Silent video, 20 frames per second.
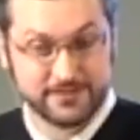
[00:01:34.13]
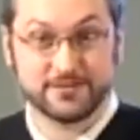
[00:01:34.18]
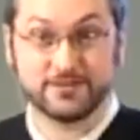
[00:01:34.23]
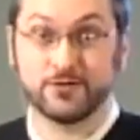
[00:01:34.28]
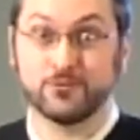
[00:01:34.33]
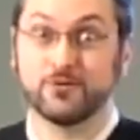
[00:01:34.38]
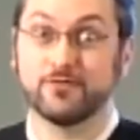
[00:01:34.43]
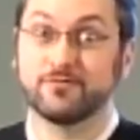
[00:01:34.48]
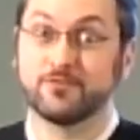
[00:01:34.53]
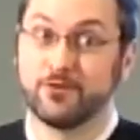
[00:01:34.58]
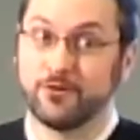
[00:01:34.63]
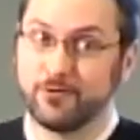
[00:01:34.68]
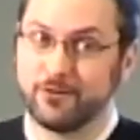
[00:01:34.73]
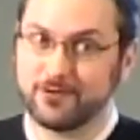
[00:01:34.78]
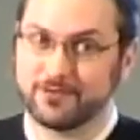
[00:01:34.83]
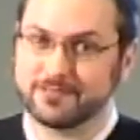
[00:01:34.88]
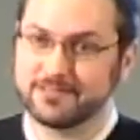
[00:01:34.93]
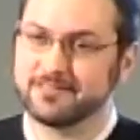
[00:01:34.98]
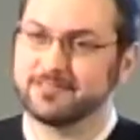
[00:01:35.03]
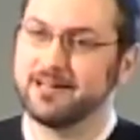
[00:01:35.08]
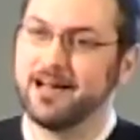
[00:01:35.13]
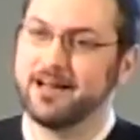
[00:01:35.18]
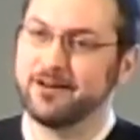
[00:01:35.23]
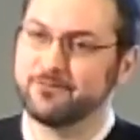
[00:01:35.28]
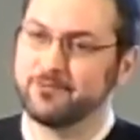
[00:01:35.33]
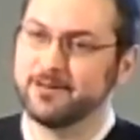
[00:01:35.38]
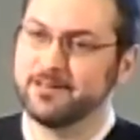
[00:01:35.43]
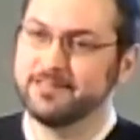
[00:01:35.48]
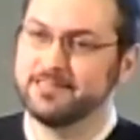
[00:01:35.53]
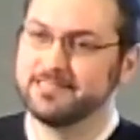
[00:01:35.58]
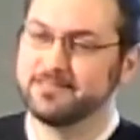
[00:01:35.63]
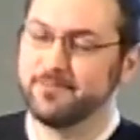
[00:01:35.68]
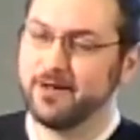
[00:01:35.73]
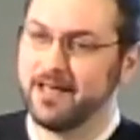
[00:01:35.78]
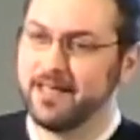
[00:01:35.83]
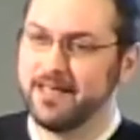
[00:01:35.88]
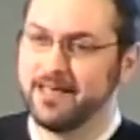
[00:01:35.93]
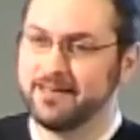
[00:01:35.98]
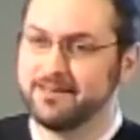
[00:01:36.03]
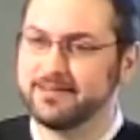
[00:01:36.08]
so of course I raised
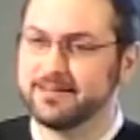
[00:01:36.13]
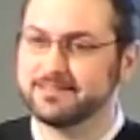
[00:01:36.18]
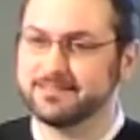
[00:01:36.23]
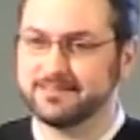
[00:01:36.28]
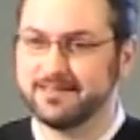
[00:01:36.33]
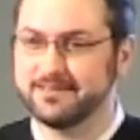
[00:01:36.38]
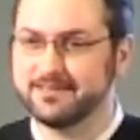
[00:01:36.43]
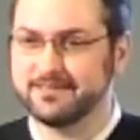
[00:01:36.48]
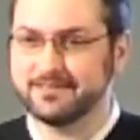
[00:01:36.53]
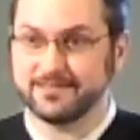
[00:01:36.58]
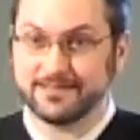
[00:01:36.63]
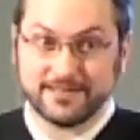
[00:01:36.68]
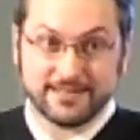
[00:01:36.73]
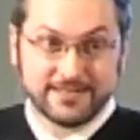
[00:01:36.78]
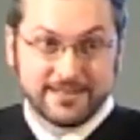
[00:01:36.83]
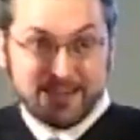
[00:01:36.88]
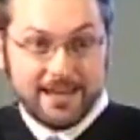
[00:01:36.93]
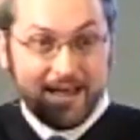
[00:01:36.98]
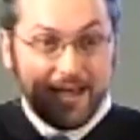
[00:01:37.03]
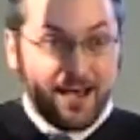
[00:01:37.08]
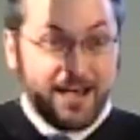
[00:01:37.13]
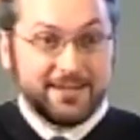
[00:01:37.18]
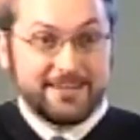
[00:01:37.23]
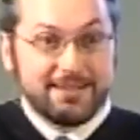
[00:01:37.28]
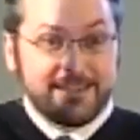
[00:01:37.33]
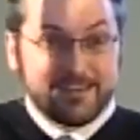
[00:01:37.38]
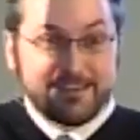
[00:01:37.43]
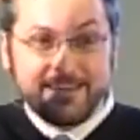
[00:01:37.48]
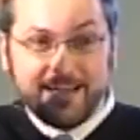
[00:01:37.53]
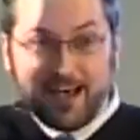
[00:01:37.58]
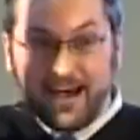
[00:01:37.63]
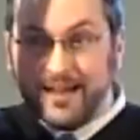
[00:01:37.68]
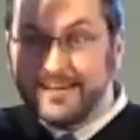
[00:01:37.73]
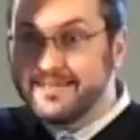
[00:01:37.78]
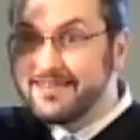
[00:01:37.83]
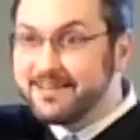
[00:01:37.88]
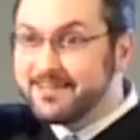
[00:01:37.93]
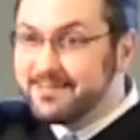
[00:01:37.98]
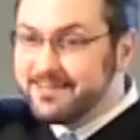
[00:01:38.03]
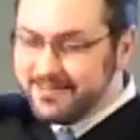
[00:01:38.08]
my hand excitedly. I did, I
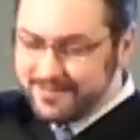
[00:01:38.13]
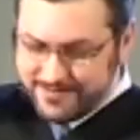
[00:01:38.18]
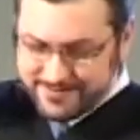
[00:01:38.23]
did.